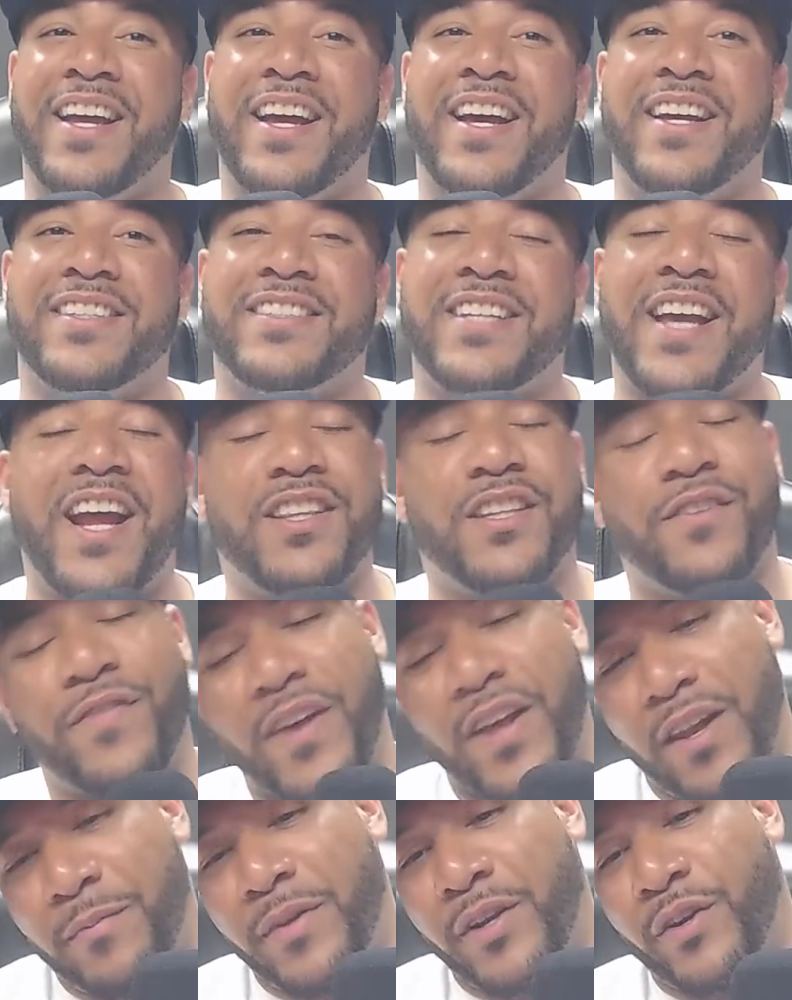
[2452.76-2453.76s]
Get him down.
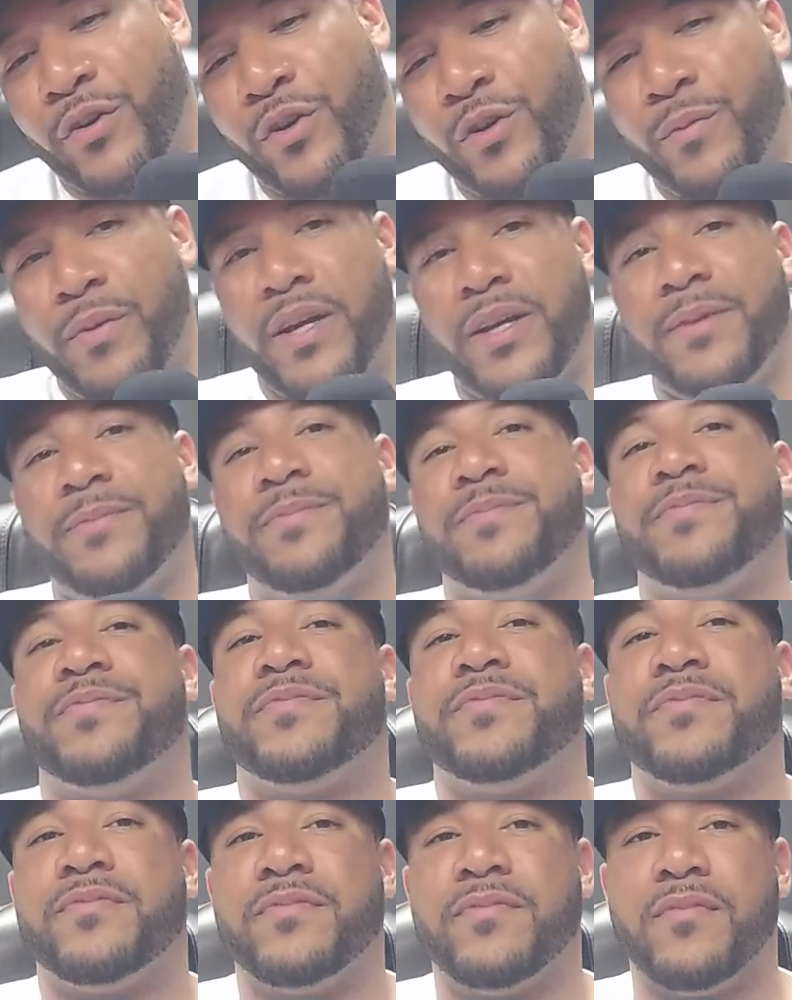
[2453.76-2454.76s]
Get him down here, man. They
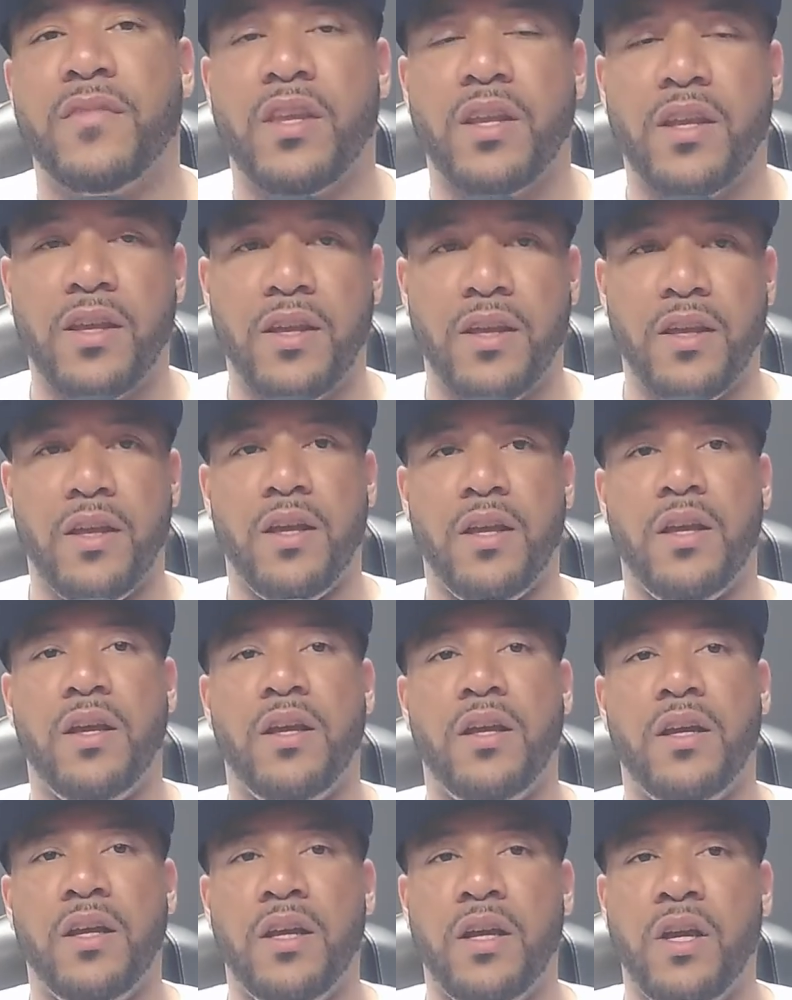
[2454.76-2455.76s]
can do it right here. So
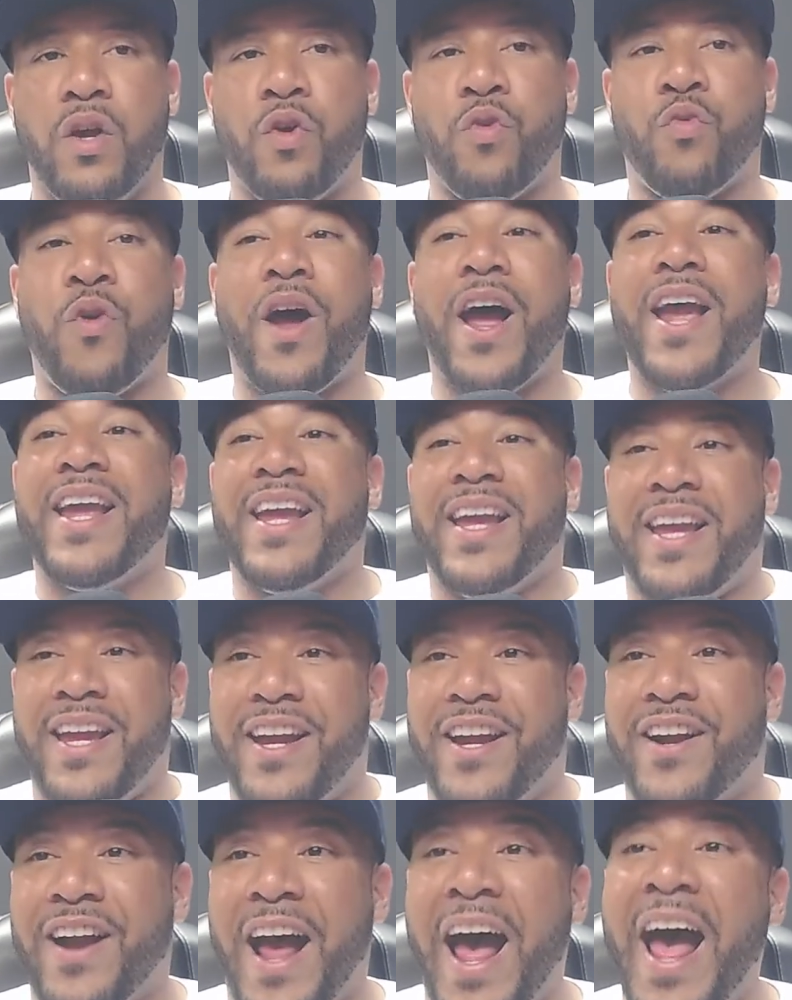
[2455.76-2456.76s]
can right
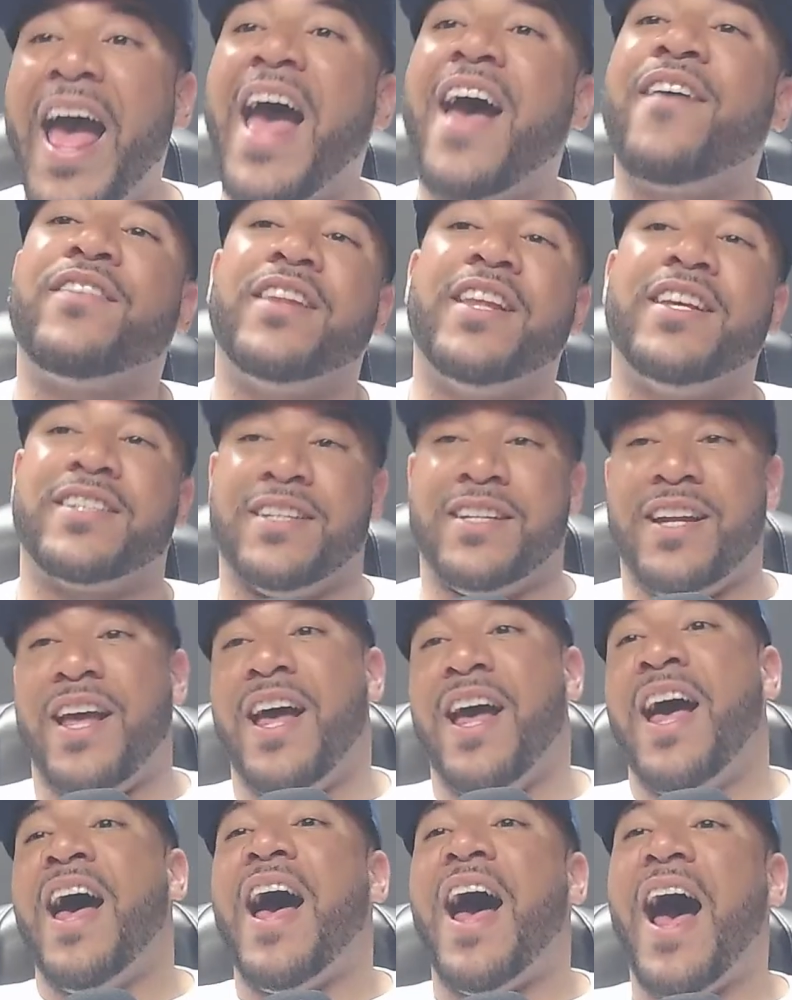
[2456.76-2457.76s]
here. I have
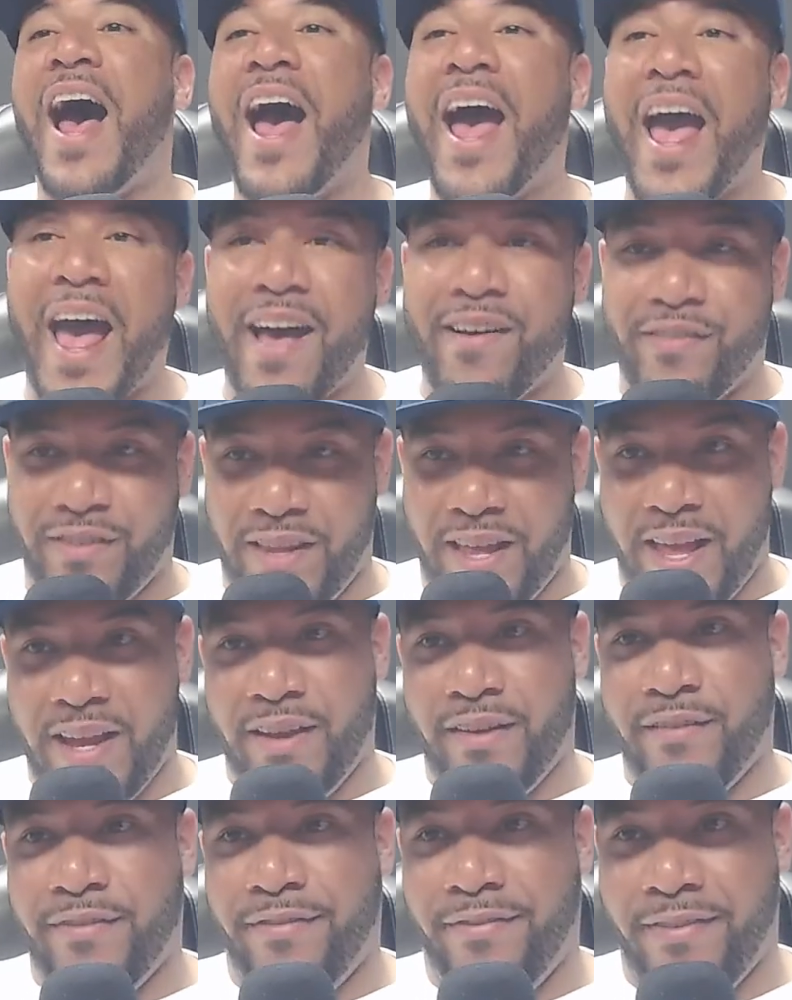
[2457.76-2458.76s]
I have like
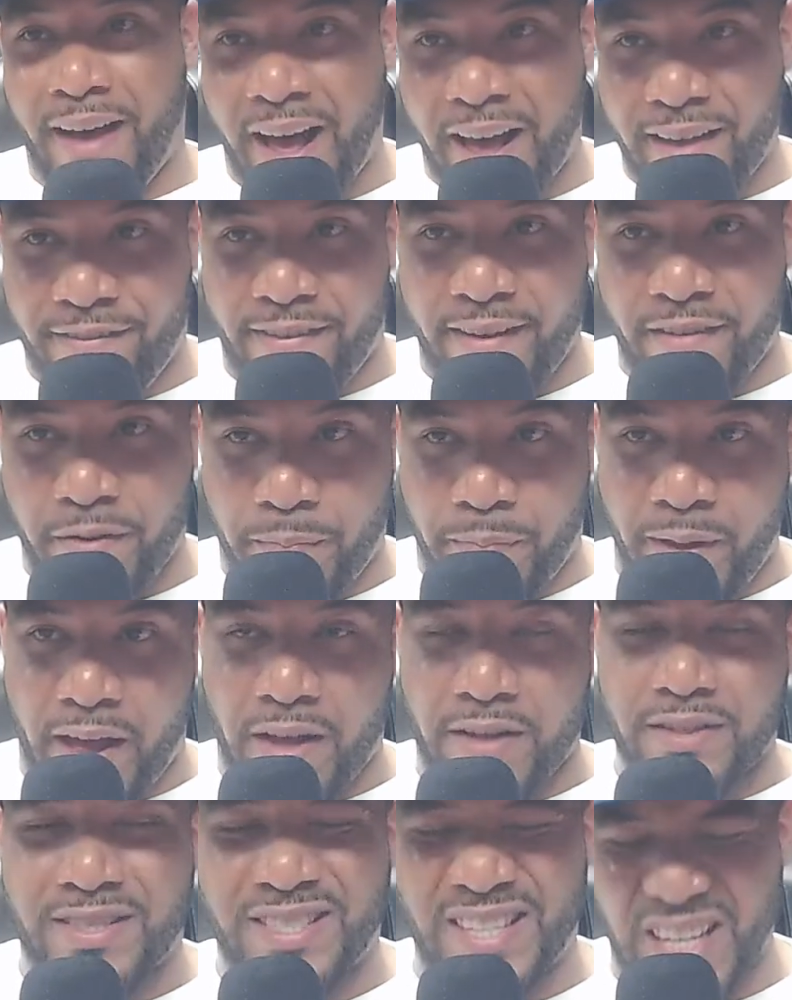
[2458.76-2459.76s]
six favorite
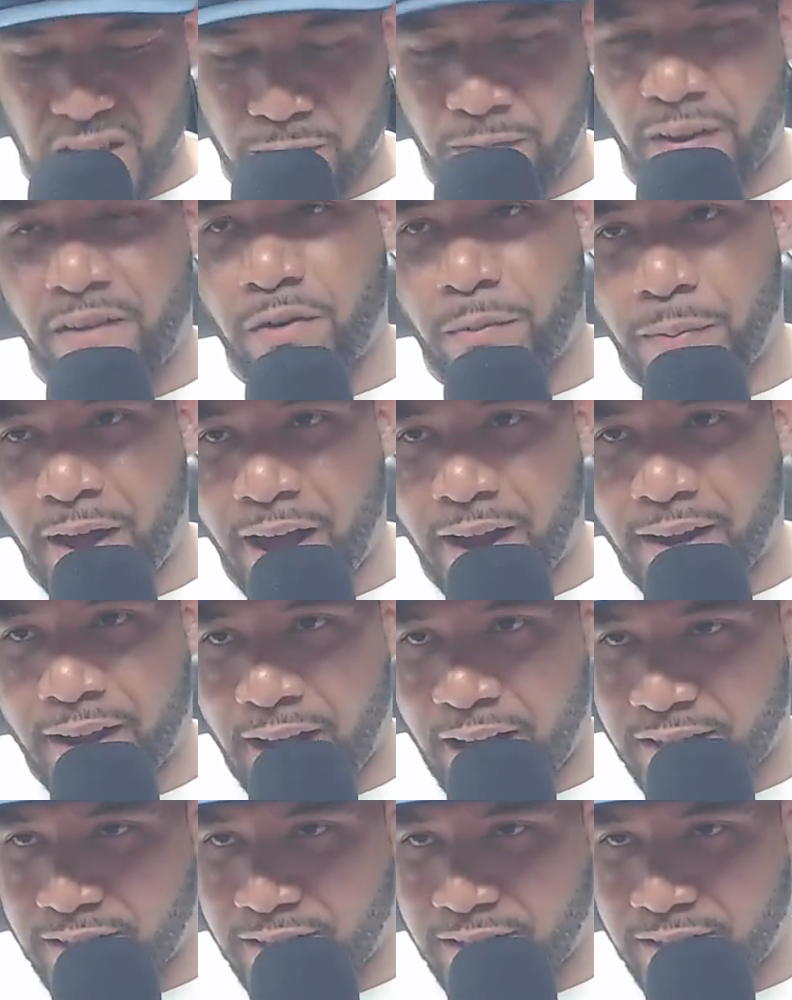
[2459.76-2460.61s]
podcasts